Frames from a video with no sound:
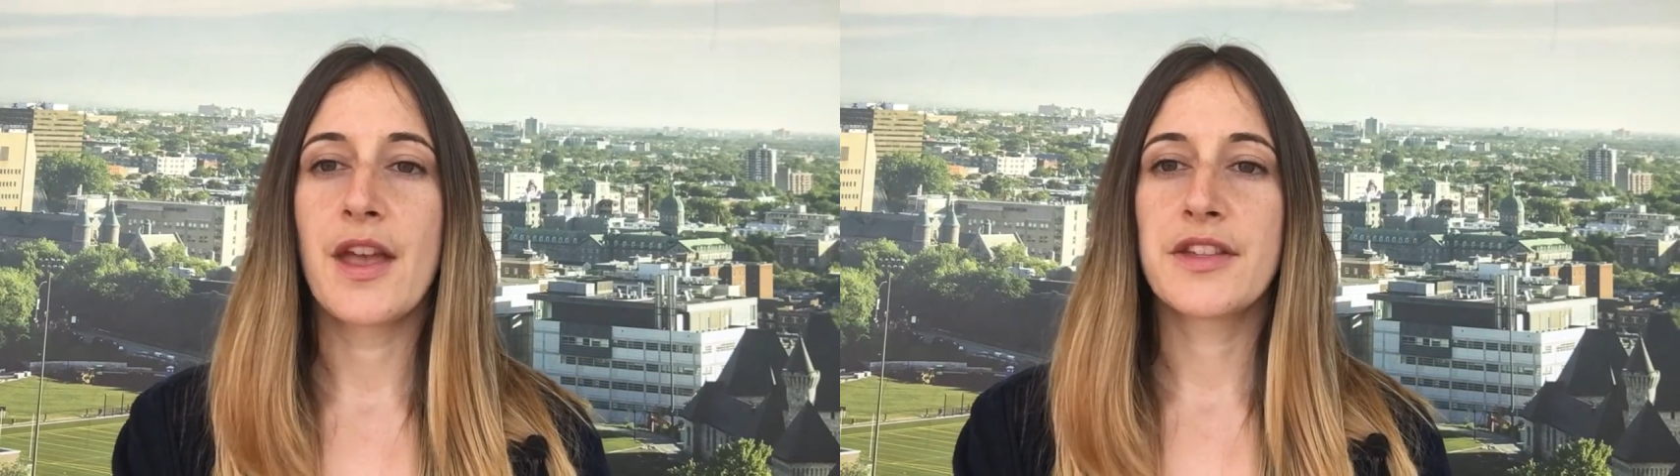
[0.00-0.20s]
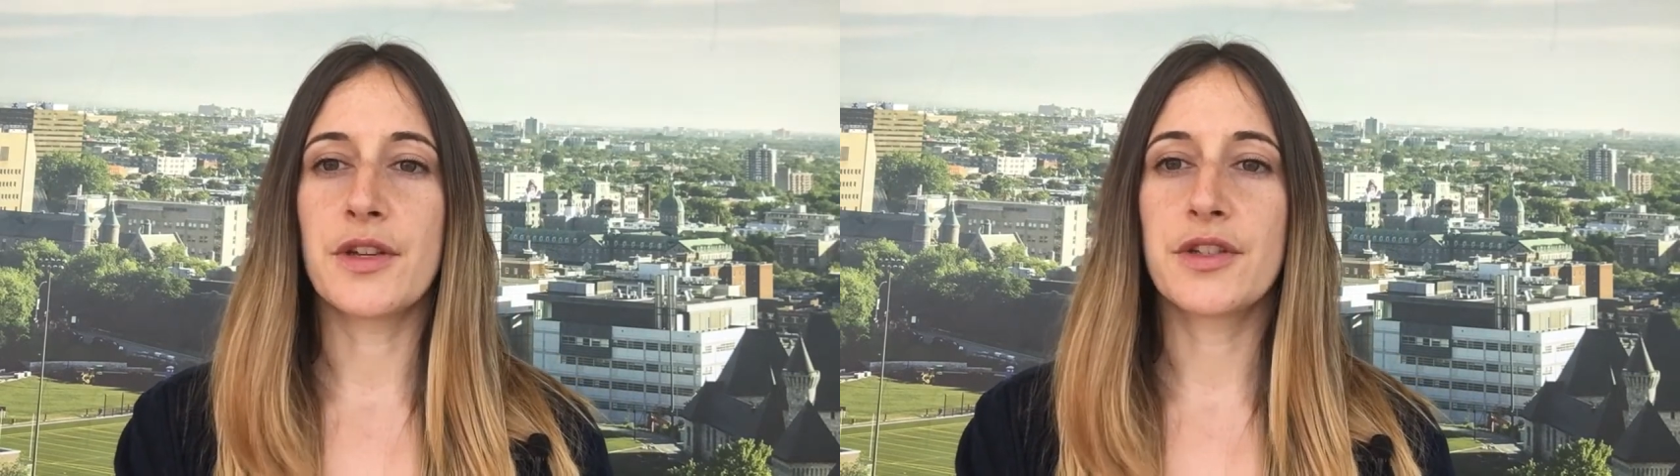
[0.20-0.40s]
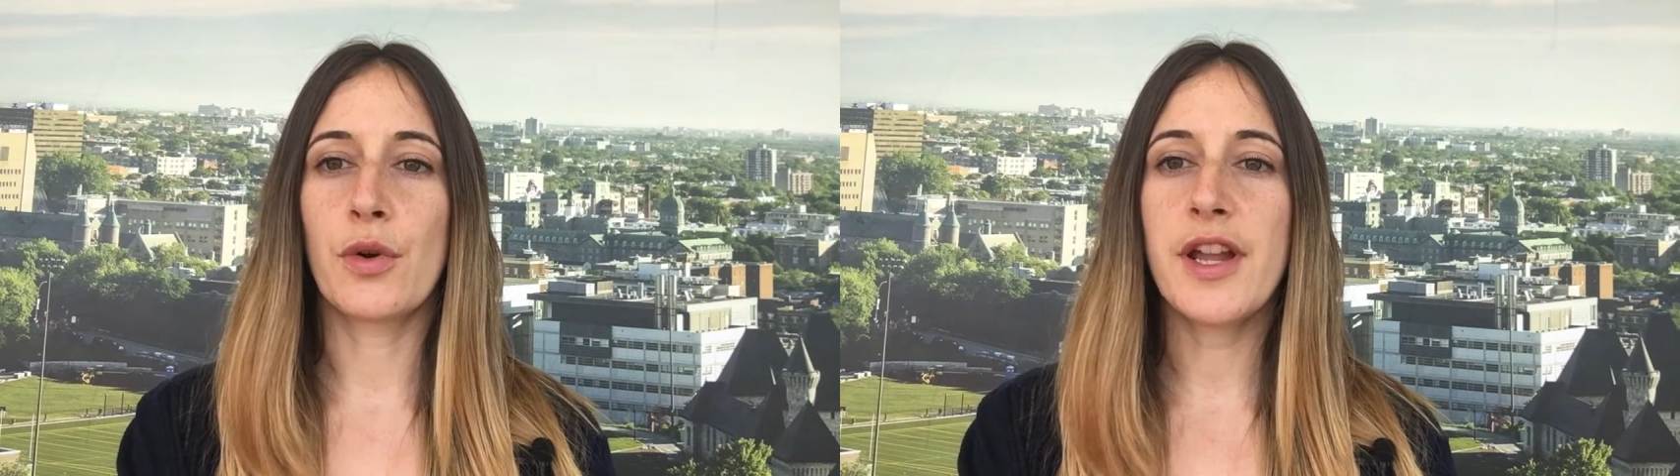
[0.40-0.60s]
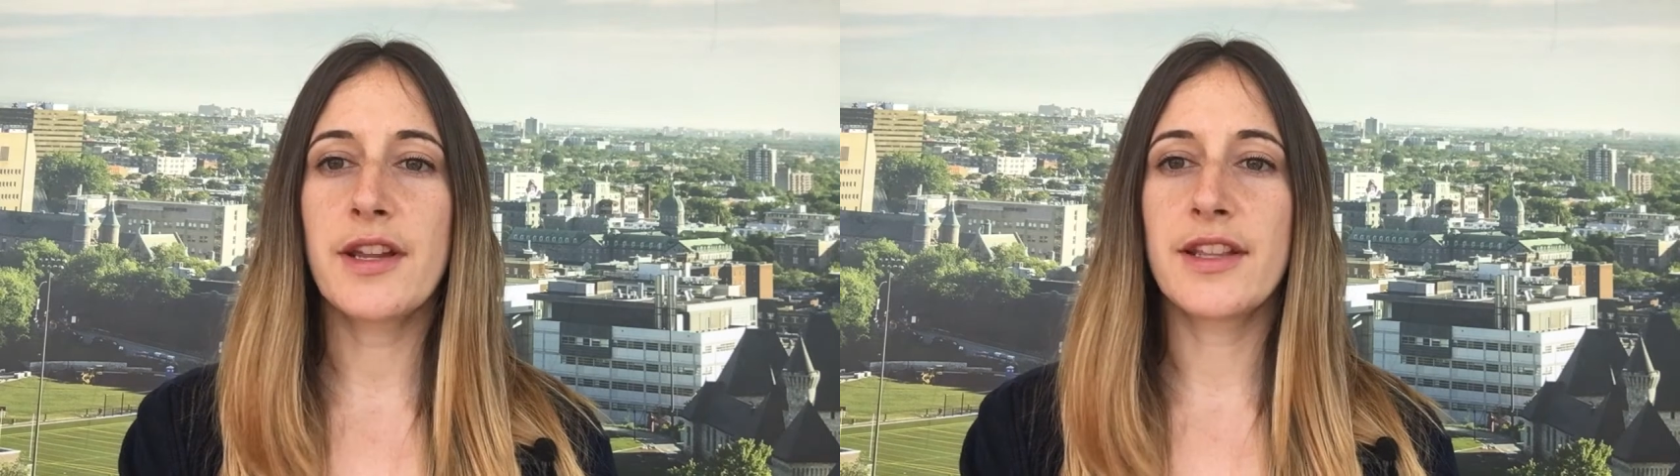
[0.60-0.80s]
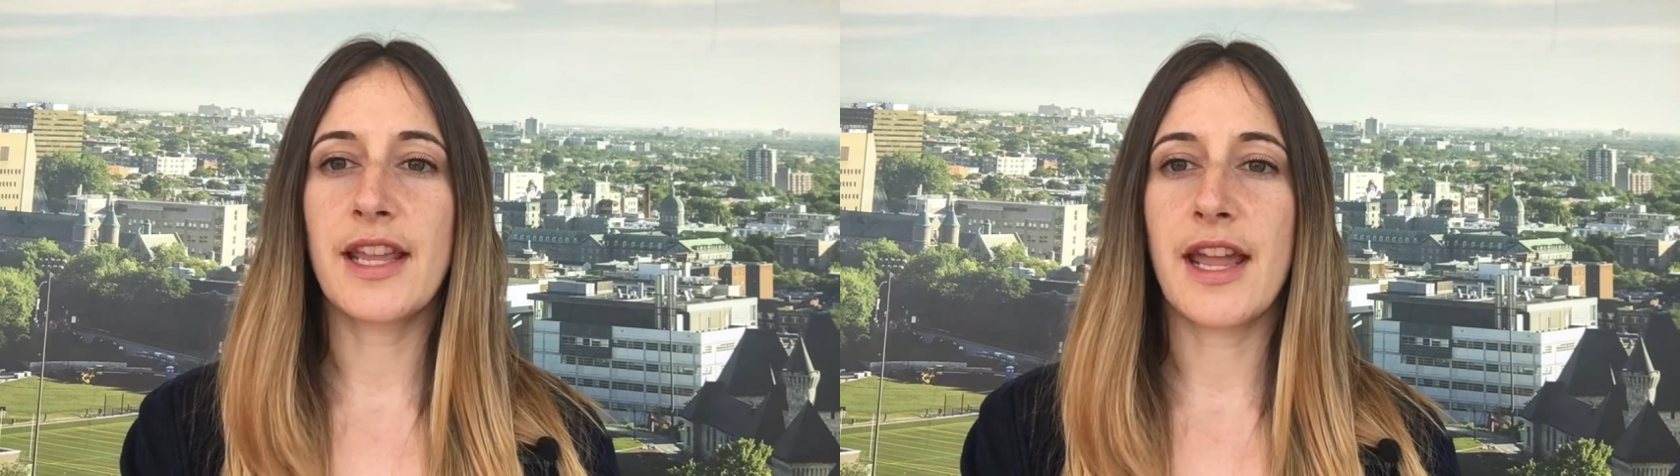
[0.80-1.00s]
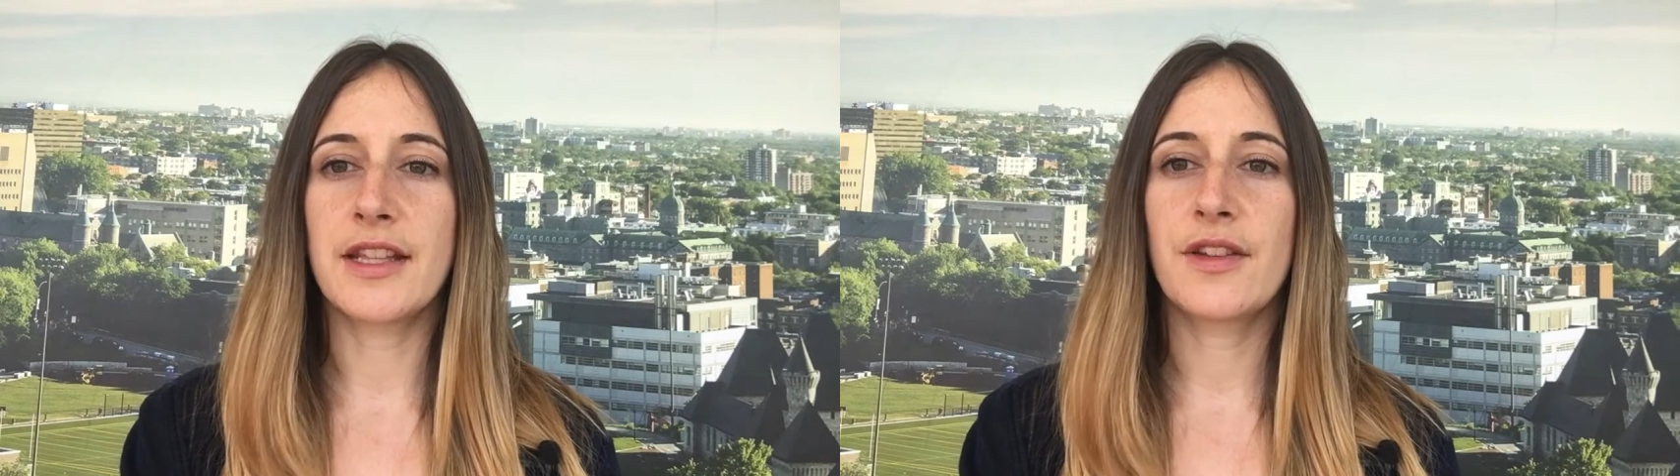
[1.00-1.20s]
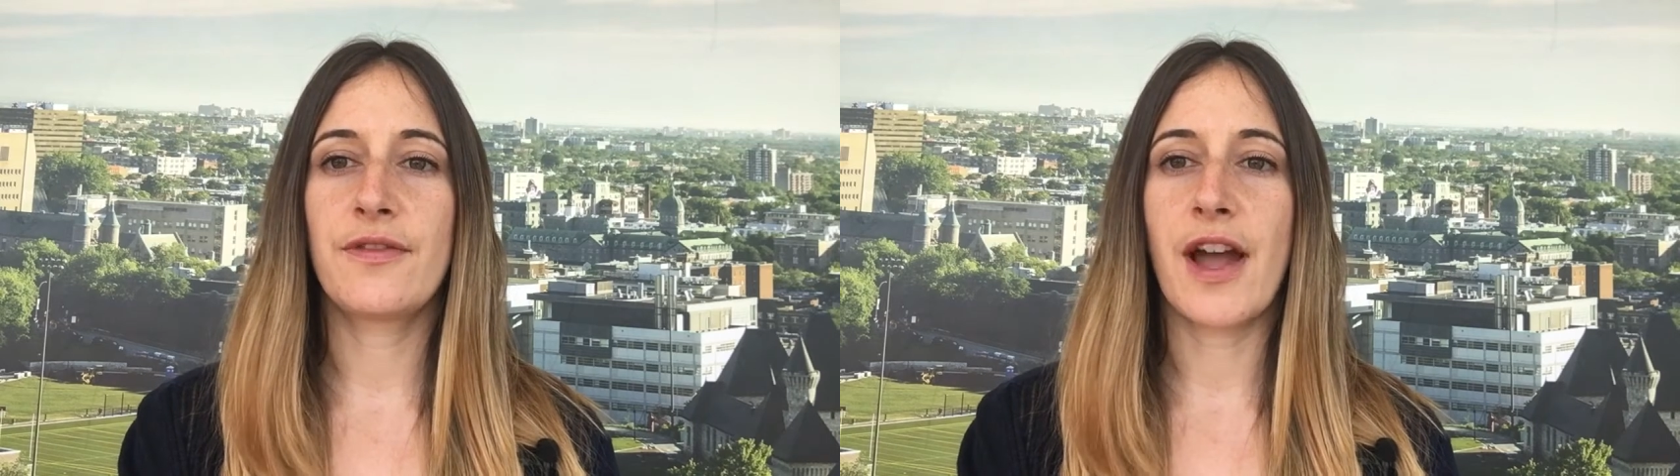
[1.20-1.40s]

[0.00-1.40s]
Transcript: So soy contains